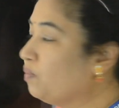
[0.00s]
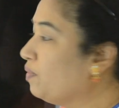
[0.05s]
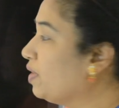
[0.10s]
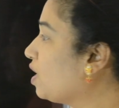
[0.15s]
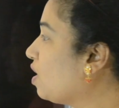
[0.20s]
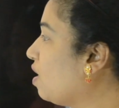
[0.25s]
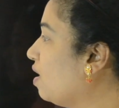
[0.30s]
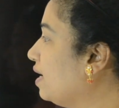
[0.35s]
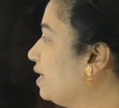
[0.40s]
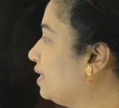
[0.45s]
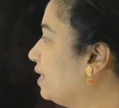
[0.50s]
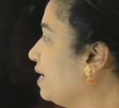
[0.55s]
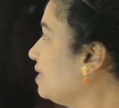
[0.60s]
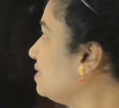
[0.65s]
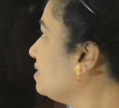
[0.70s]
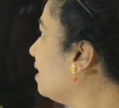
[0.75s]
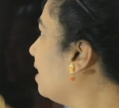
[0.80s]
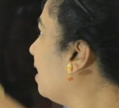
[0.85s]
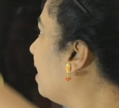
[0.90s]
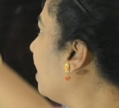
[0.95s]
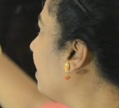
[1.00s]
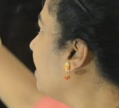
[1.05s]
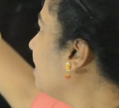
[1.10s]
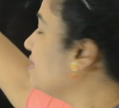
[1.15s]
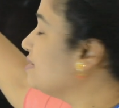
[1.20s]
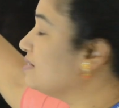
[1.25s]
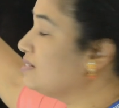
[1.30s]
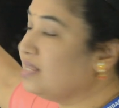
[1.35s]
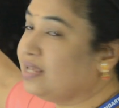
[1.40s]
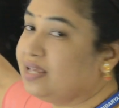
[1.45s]
we call it as
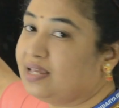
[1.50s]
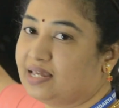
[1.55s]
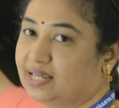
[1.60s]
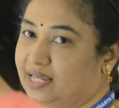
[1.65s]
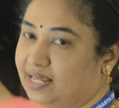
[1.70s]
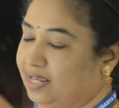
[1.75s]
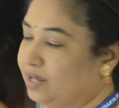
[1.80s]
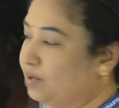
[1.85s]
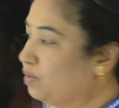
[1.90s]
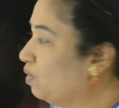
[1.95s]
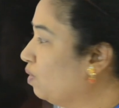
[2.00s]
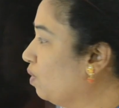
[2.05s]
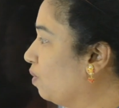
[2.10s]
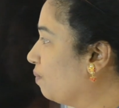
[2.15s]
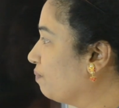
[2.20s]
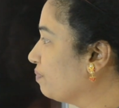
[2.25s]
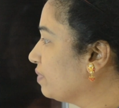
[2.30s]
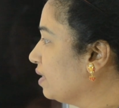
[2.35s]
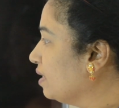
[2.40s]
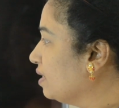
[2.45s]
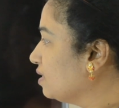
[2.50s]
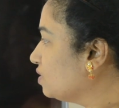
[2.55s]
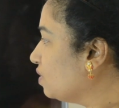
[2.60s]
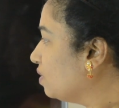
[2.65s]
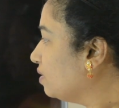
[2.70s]
ICEO.